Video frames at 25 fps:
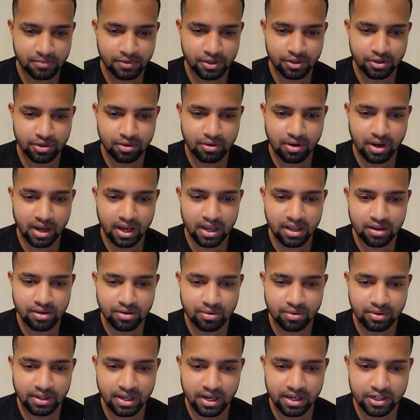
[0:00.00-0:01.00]
you can
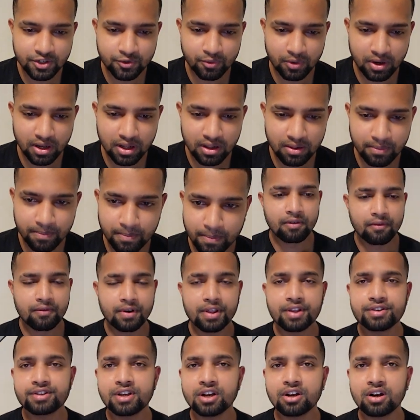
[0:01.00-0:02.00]
do that as well.
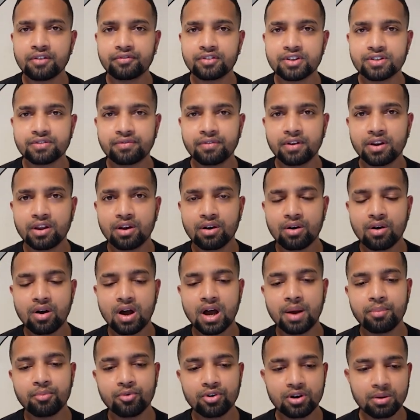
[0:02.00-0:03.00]
For the sake of this video,
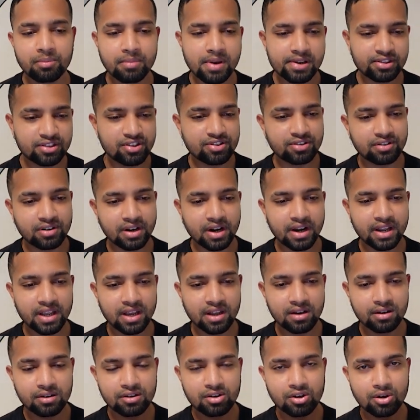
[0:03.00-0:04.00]
I'm going to make this
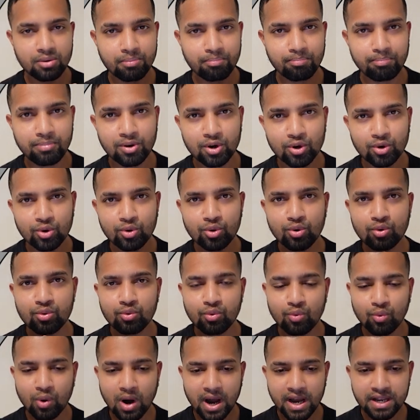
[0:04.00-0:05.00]
gradient blue,
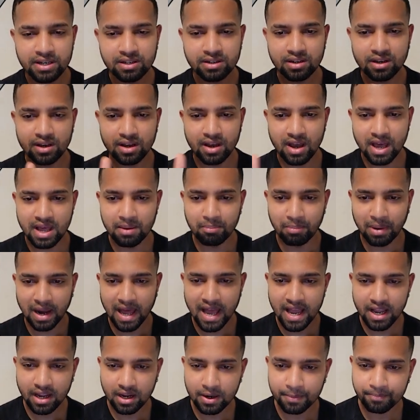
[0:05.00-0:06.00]
white, and
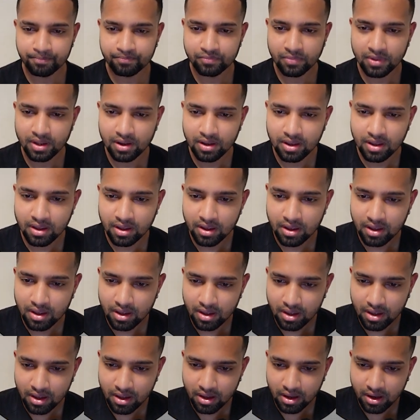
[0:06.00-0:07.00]
black.
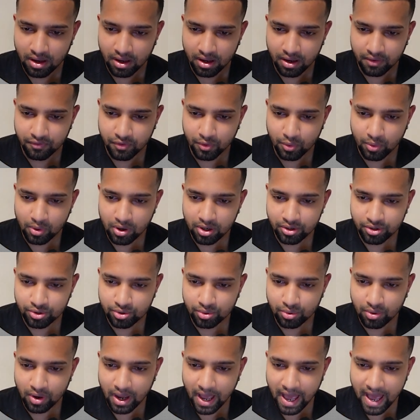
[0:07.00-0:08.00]
If you want
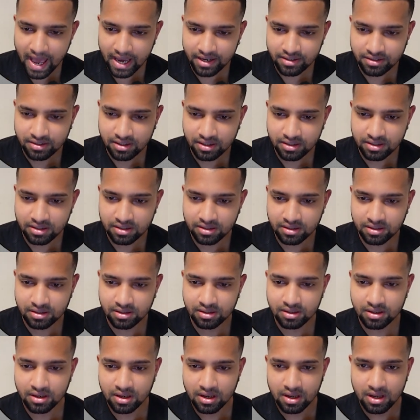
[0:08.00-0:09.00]
to
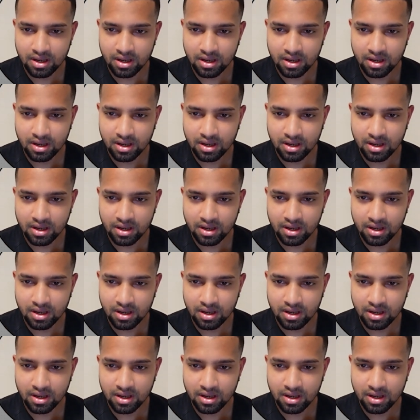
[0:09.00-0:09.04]
access